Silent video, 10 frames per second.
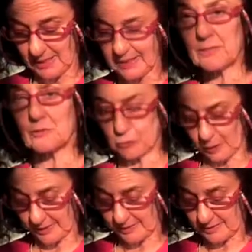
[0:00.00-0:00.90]

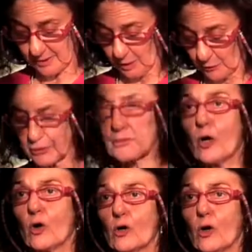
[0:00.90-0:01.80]
illustrates the
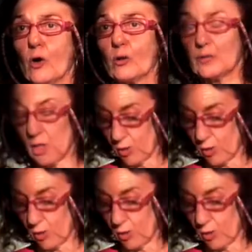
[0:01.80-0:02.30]
so-called